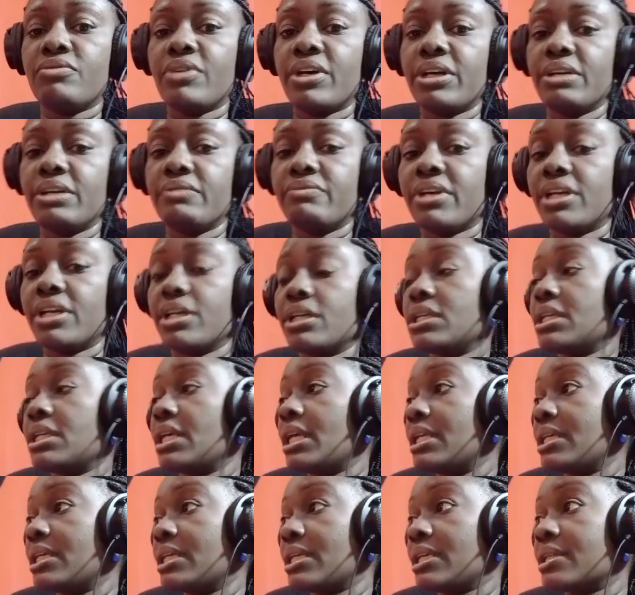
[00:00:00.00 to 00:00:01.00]
very, very
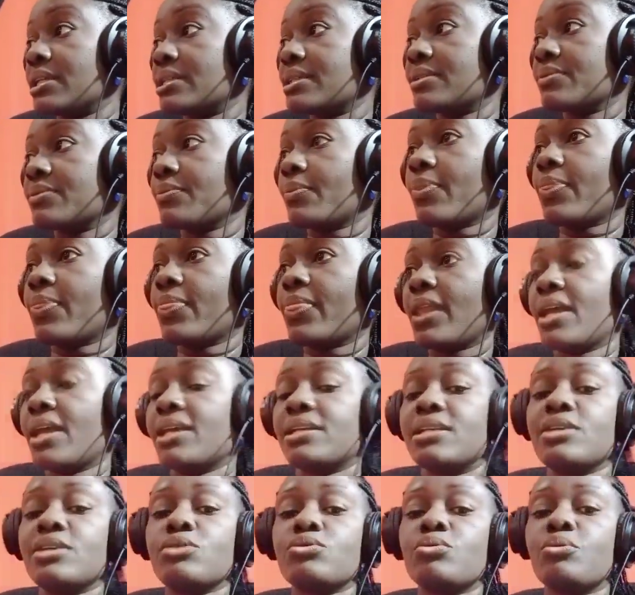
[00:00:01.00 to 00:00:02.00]
delicate.
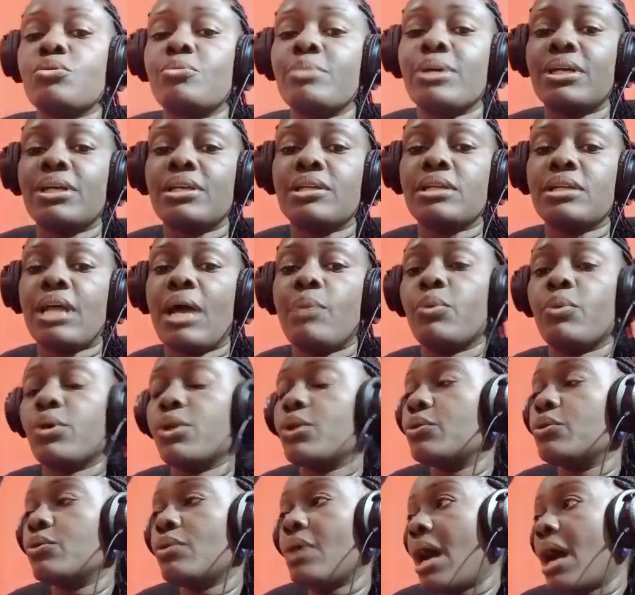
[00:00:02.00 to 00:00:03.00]
This woman,
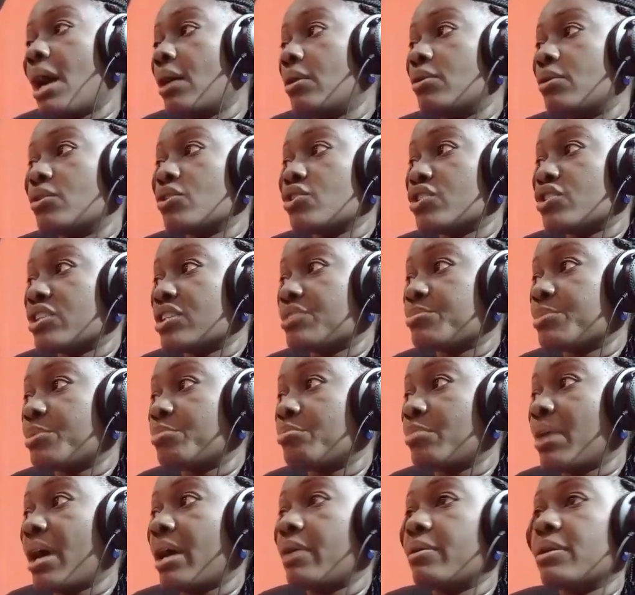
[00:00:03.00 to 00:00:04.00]
we don't know how long she has
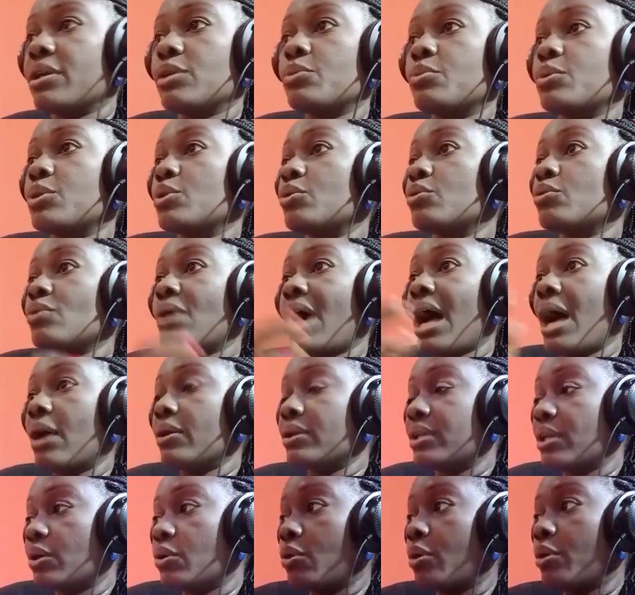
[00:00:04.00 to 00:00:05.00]
been married. We don't know
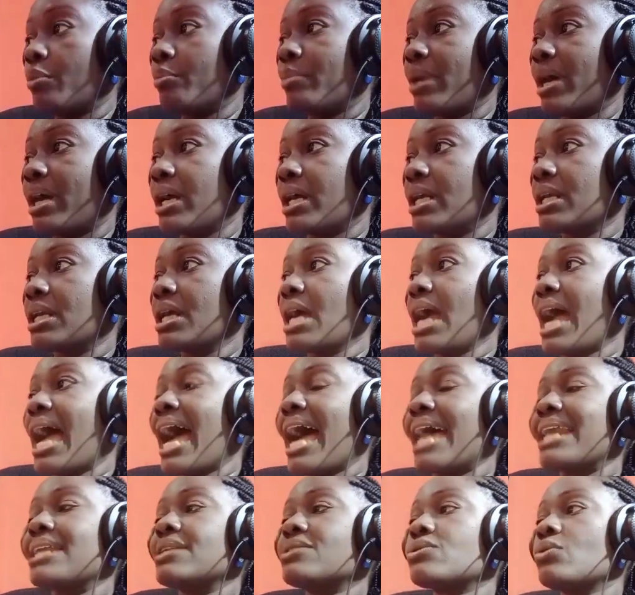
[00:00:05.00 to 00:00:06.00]
how they got married.
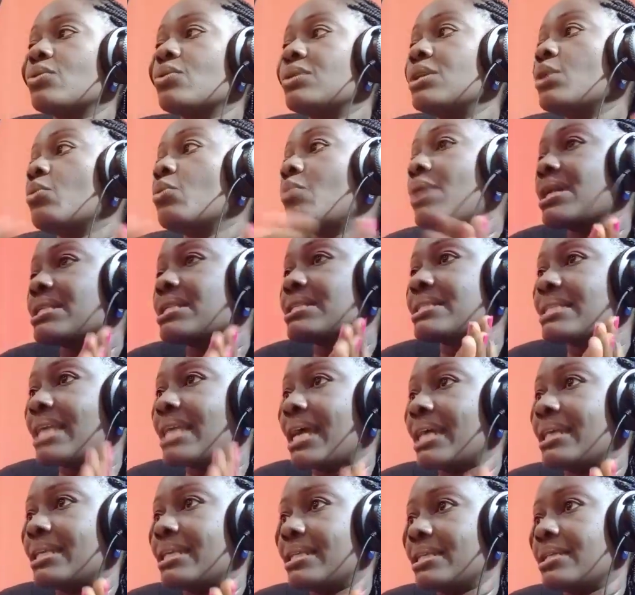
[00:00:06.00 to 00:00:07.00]
And it's only one
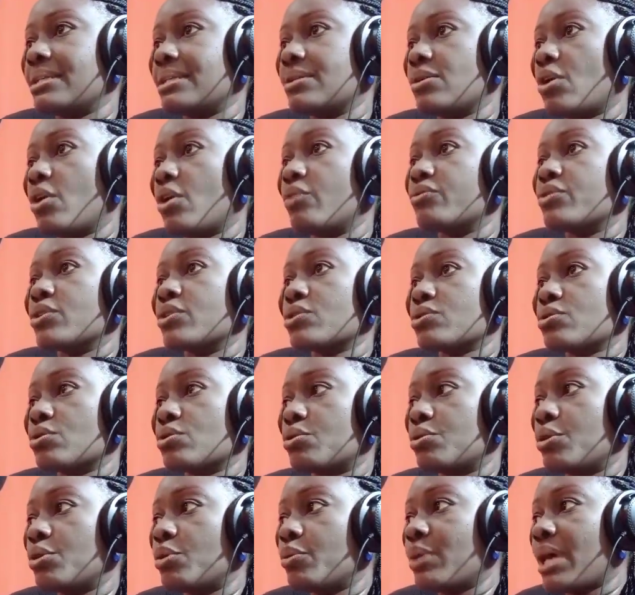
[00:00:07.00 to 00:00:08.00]
side of the
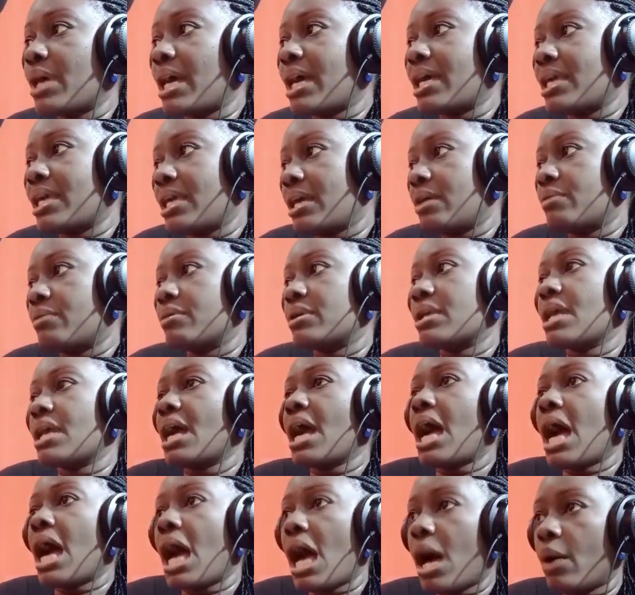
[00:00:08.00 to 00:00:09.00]
story we are hearing.
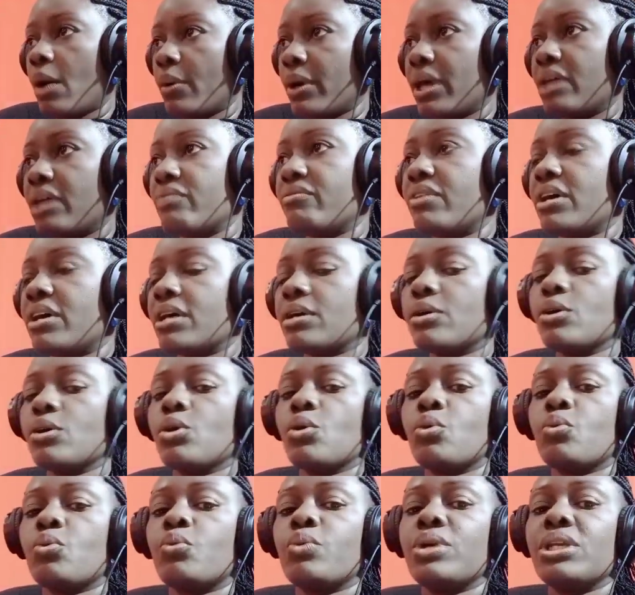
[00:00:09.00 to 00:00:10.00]
However,
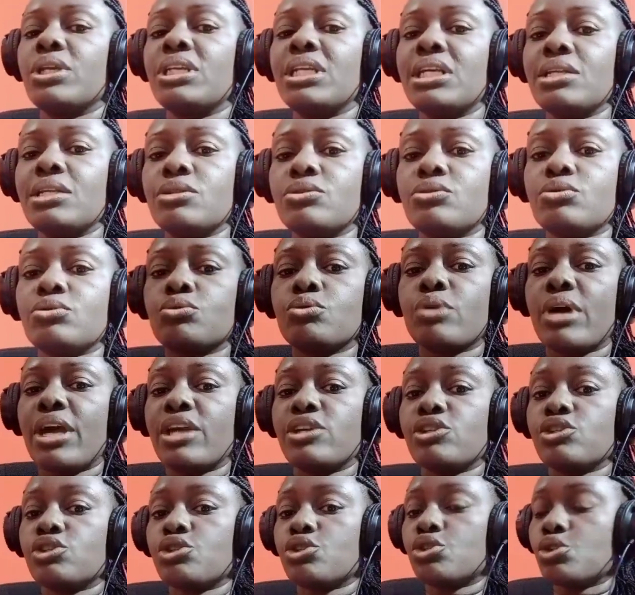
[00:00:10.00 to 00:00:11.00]
we need to
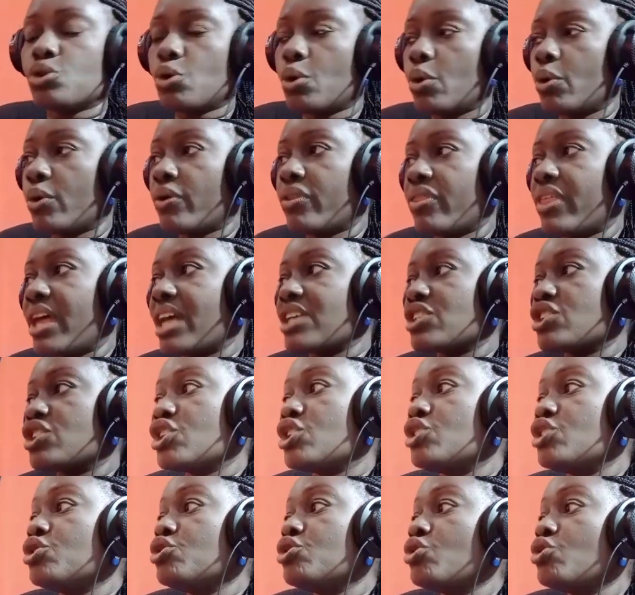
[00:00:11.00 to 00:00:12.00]
ensure that
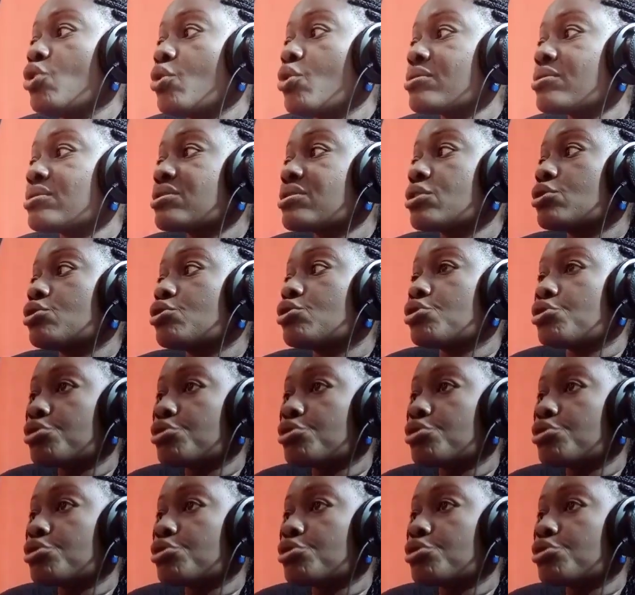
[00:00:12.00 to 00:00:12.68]
she knows the